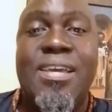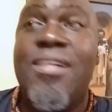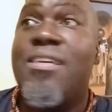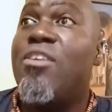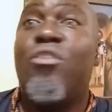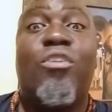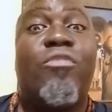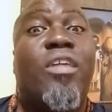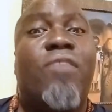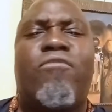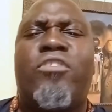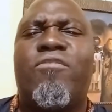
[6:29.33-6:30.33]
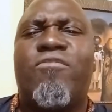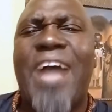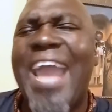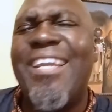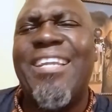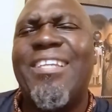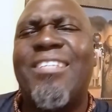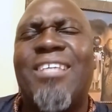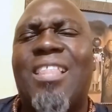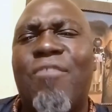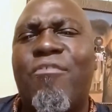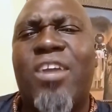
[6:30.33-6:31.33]
You know, they've divided the South
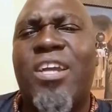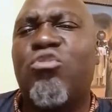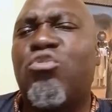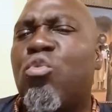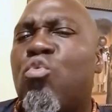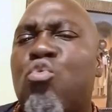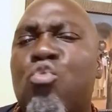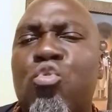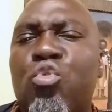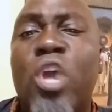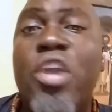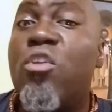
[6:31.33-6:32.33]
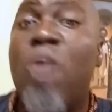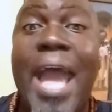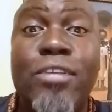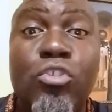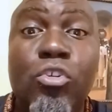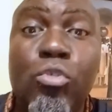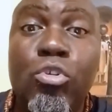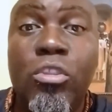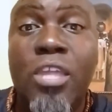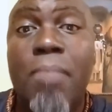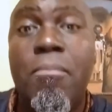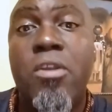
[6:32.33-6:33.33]
Africans so good. You know, as usual, the
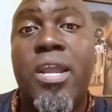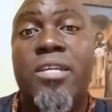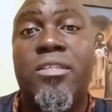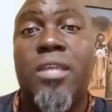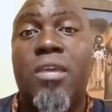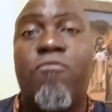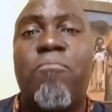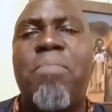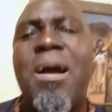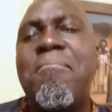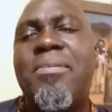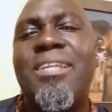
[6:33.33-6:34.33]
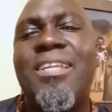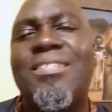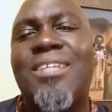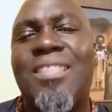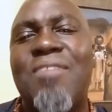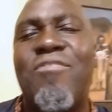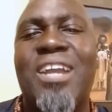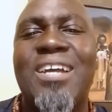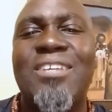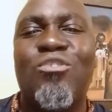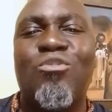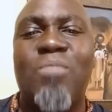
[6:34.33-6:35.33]
Americans, they have pampered the South Africans
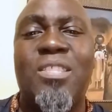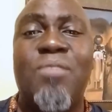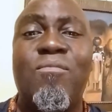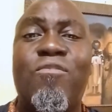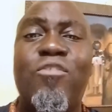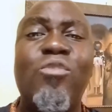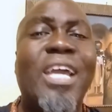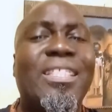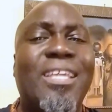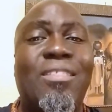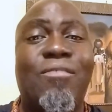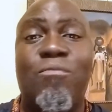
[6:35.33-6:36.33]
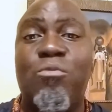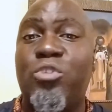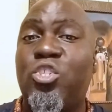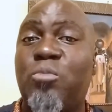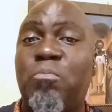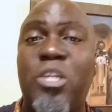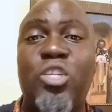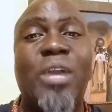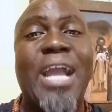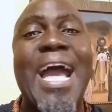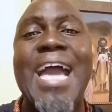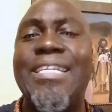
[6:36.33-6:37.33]
to make them feel like they're the most special
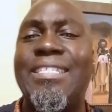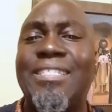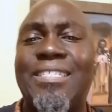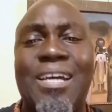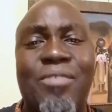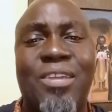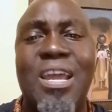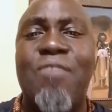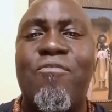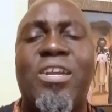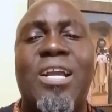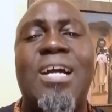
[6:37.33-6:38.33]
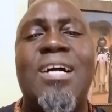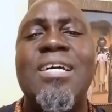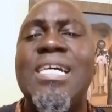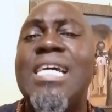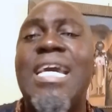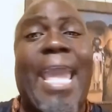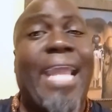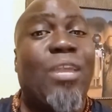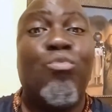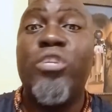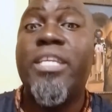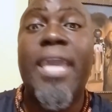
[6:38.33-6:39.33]
guys in Southern Africa and they
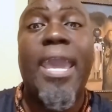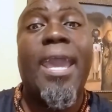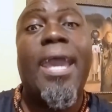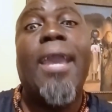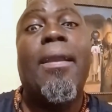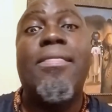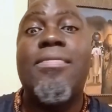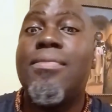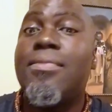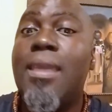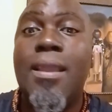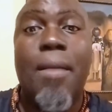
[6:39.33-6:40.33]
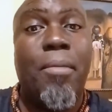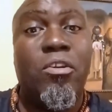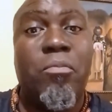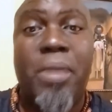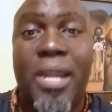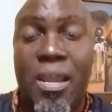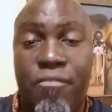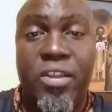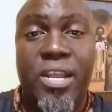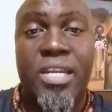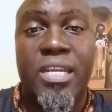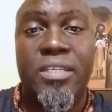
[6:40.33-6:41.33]
won't care a thing about Pan
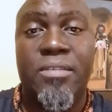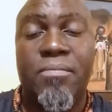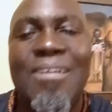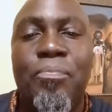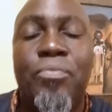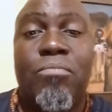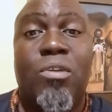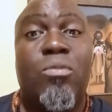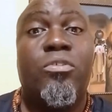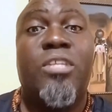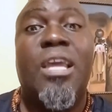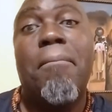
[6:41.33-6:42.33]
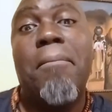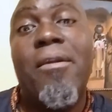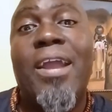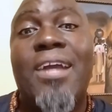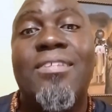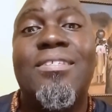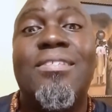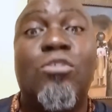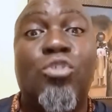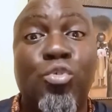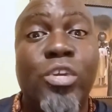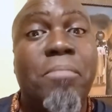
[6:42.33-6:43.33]
Africanism because the Americans
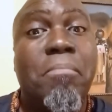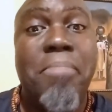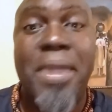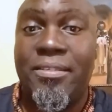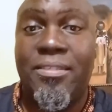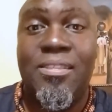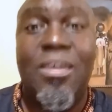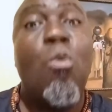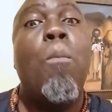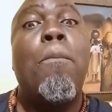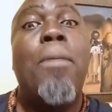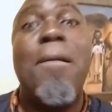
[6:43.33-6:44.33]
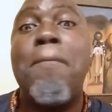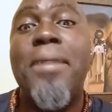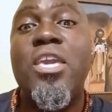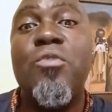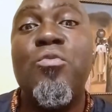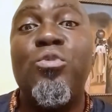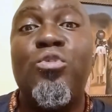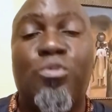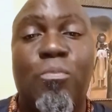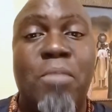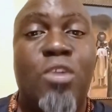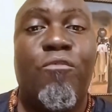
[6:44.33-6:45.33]
do it best. They'll pamper you to
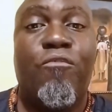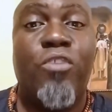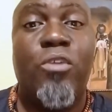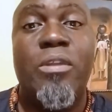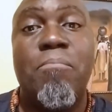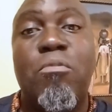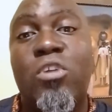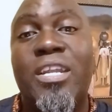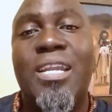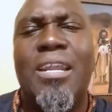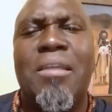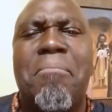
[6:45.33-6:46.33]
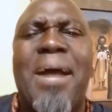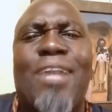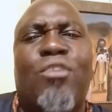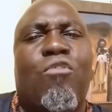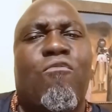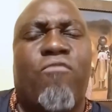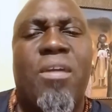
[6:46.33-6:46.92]
make you feel important and part of them.